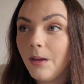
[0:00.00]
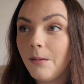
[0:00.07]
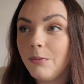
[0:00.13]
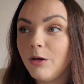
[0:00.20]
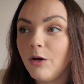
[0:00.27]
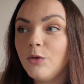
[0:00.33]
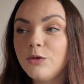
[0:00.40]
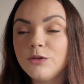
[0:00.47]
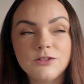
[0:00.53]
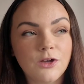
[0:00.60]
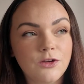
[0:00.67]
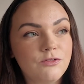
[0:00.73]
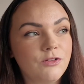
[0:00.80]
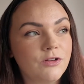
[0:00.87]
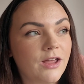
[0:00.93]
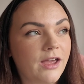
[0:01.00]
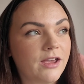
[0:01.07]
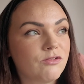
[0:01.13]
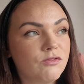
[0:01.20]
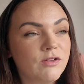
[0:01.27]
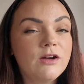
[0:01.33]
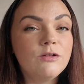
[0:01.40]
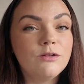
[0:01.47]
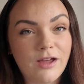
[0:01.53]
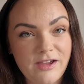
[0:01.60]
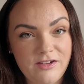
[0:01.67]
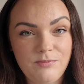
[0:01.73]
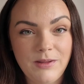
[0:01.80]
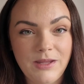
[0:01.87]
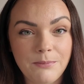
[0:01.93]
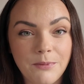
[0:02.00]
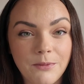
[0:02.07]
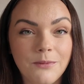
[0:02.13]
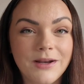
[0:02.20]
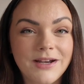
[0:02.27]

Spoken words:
But also for like real life people,